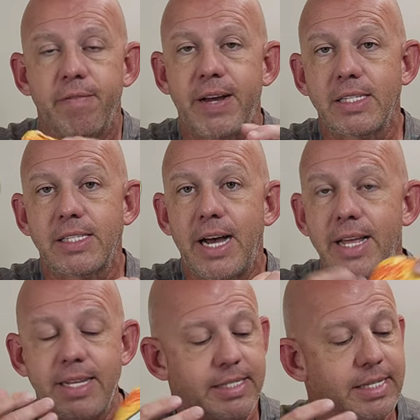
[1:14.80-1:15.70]
Fast
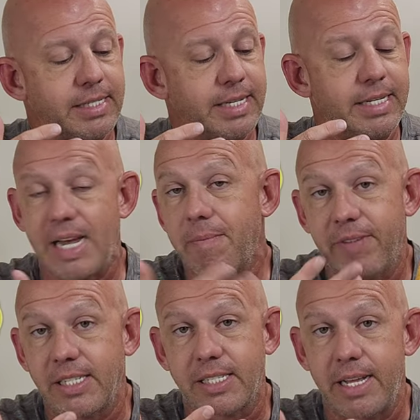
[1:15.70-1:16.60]
side, this is the same
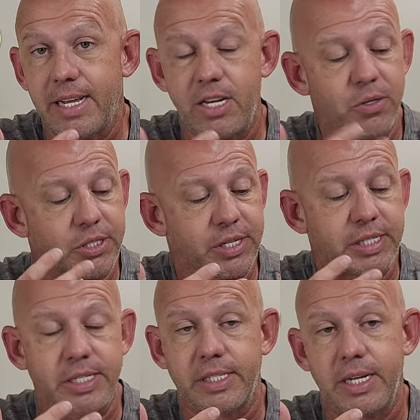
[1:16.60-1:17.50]
fast side they use.
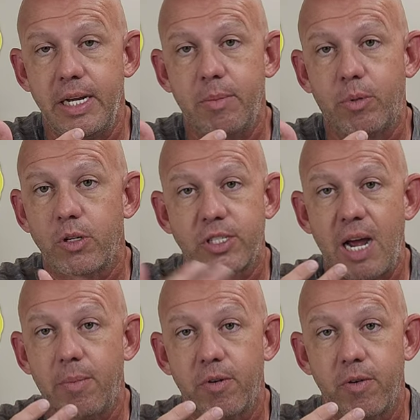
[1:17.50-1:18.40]
This is the Pro
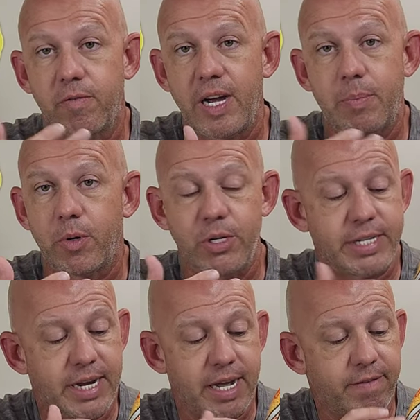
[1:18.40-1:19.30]
Sniper, Viper,
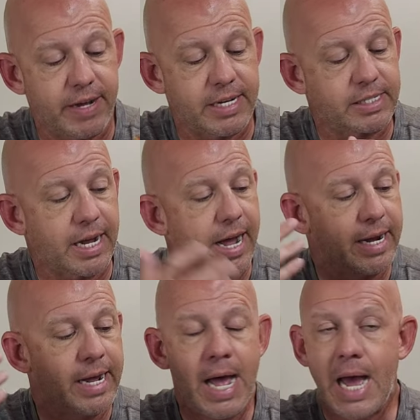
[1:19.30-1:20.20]
Deadhead fast
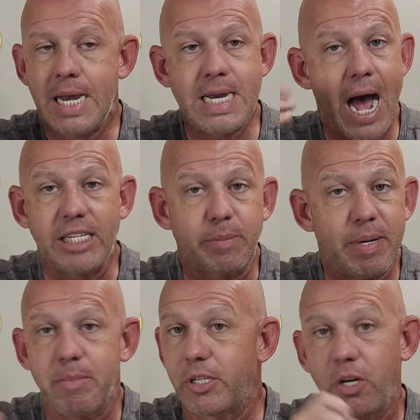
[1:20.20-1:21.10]
side.
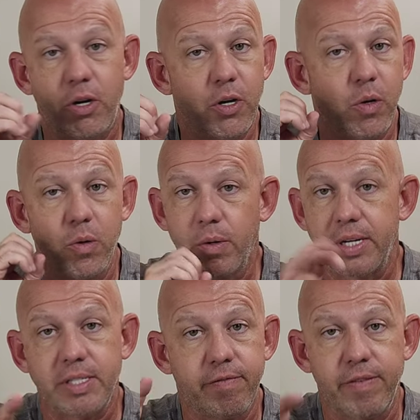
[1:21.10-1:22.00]
9-speed material,
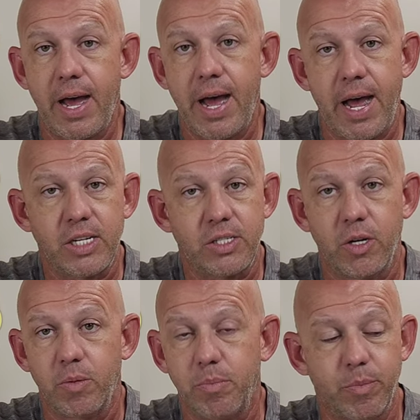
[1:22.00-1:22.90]
crazy fast, you
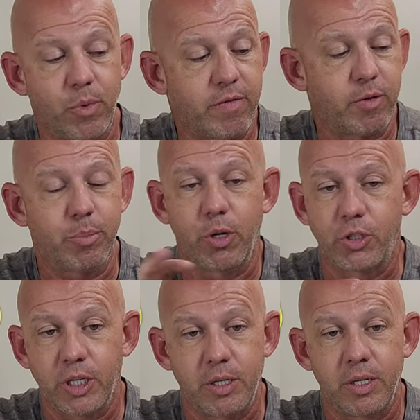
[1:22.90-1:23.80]
know, great for
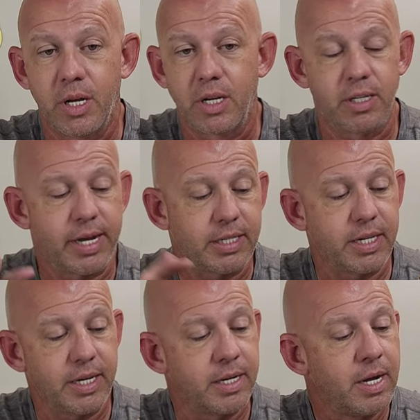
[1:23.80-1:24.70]
pushing,
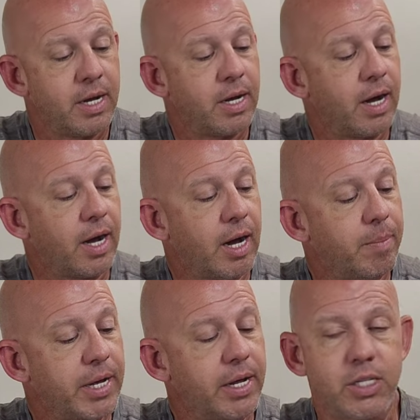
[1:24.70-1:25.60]
collecting.
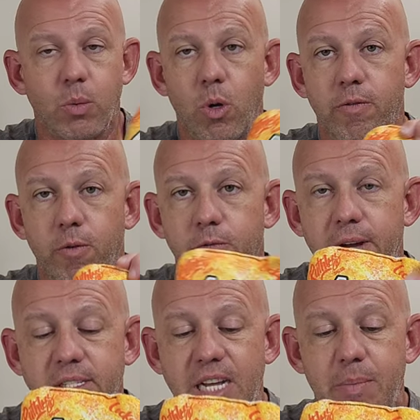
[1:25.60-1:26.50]
It's a wonderful
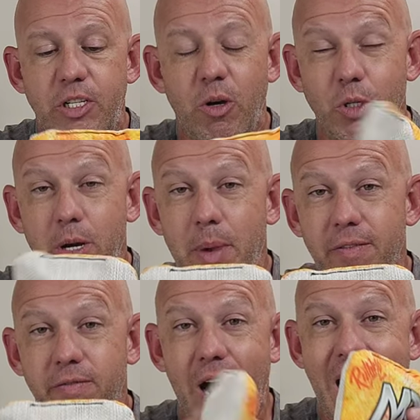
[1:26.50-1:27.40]
fast side material. We're looking at
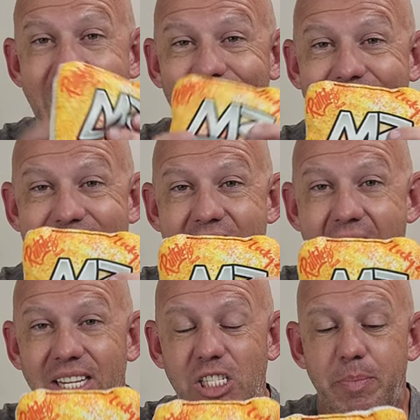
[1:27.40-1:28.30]
about a 5- and
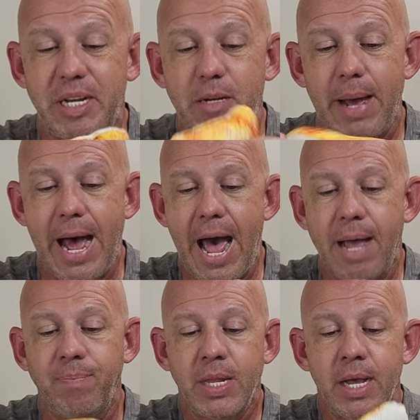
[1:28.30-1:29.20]
9-speed bag.